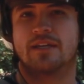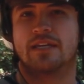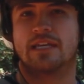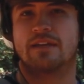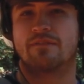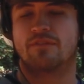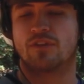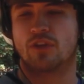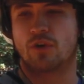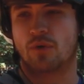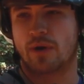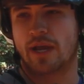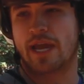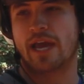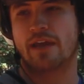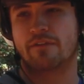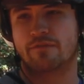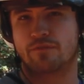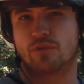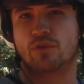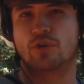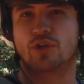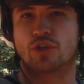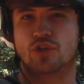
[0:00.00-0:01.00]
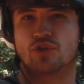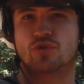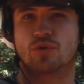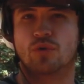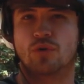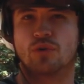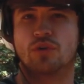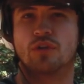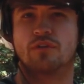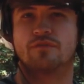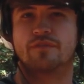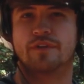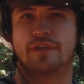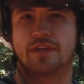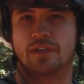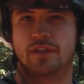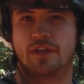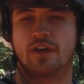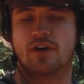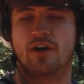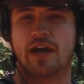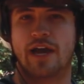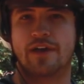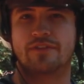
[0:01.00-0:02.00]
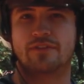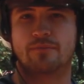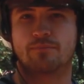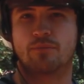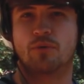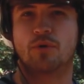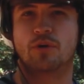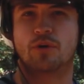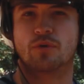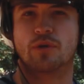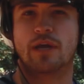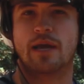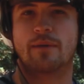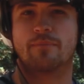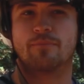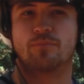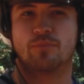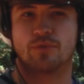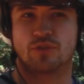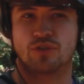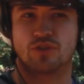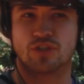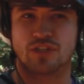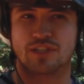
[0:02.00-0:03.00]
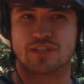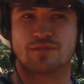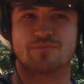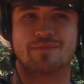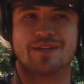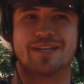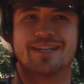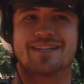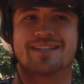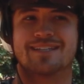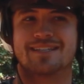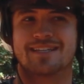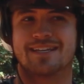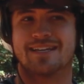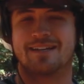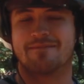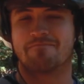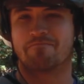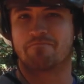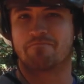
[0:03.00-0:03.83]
even though I had full control of it uh, at the port wrap, which just means